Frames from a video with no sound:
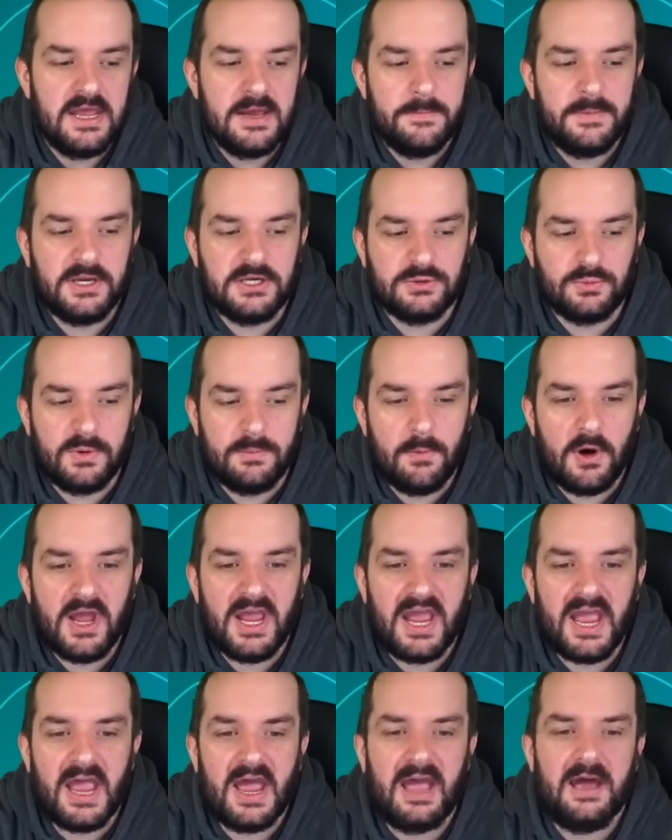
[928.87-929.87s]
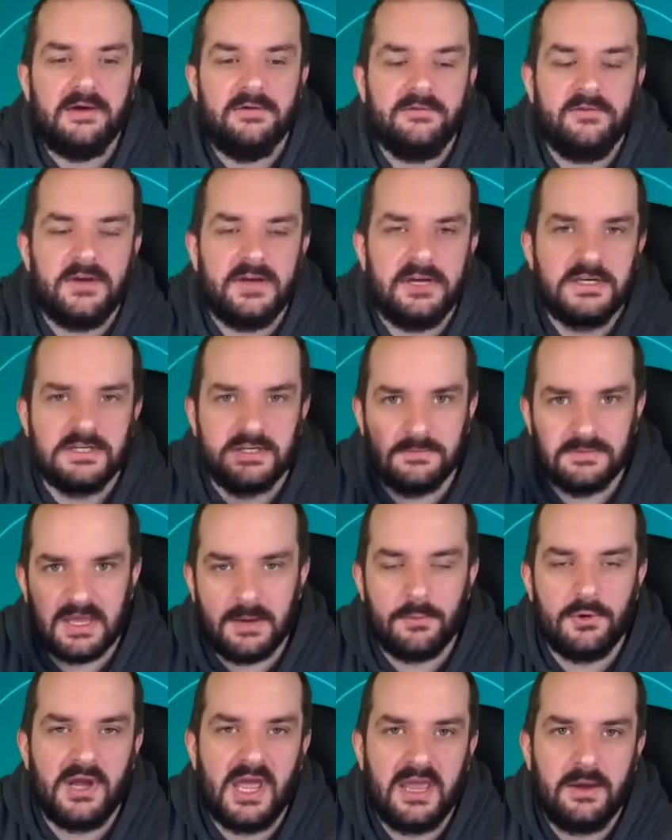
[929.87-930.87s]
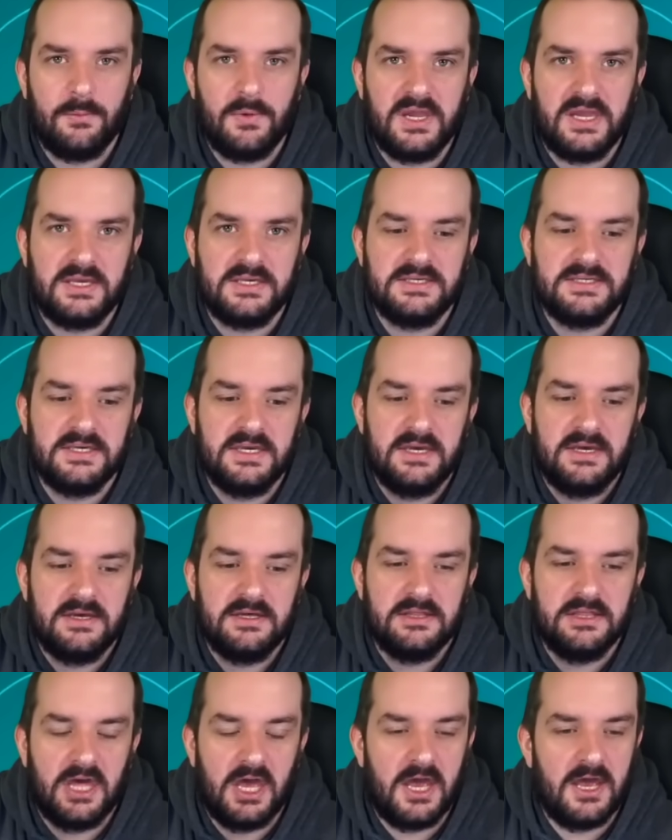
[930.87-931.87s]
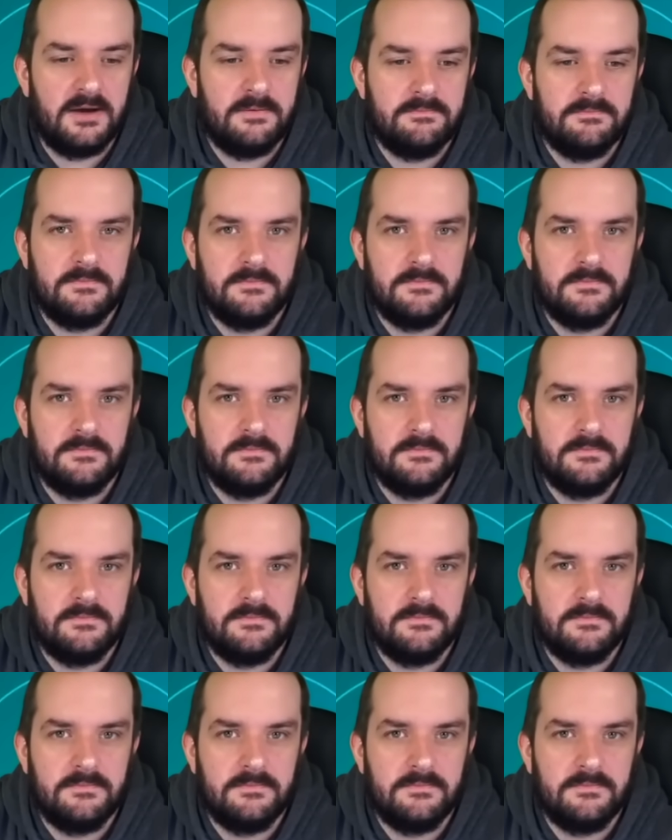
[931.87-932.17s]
because we might have some double game weeks that